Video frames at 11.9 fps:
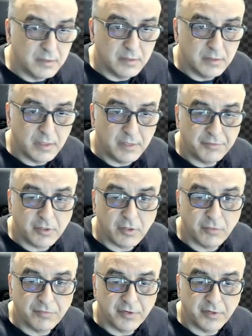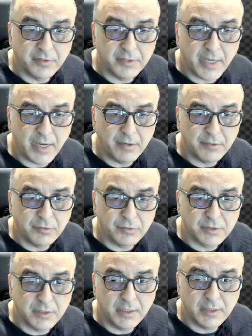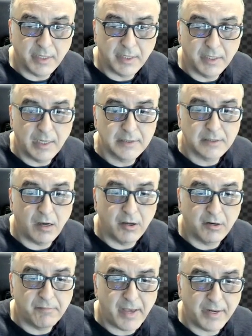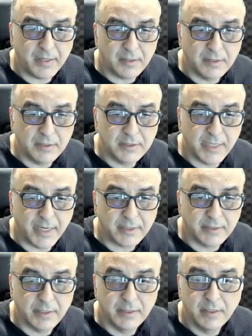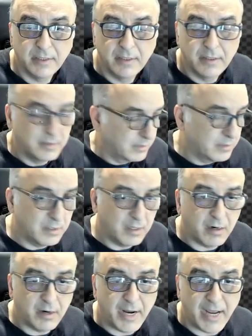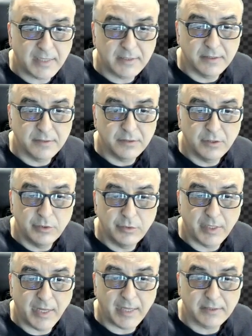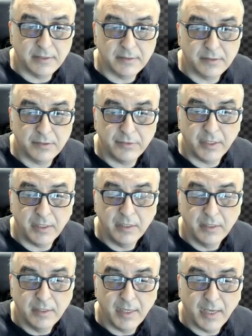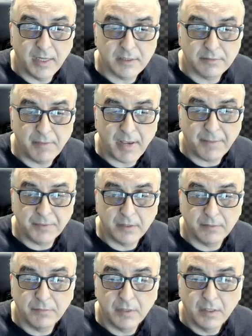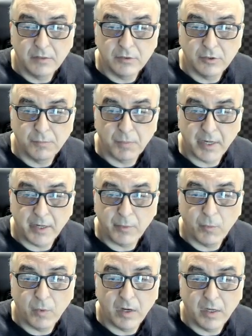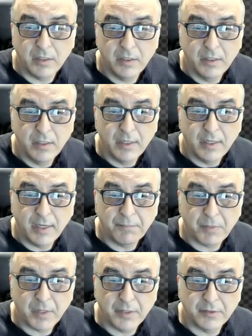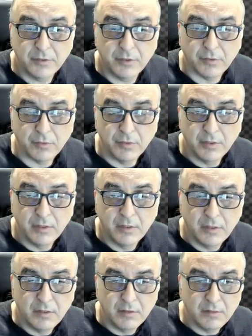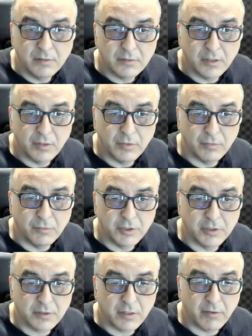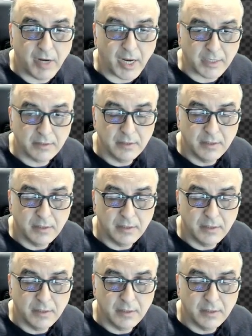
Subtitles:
if you go further down, you'll see that it has automatically detected our axis 2 and axis 3, and it's mapped them to player 1 and player 2, so which is correct.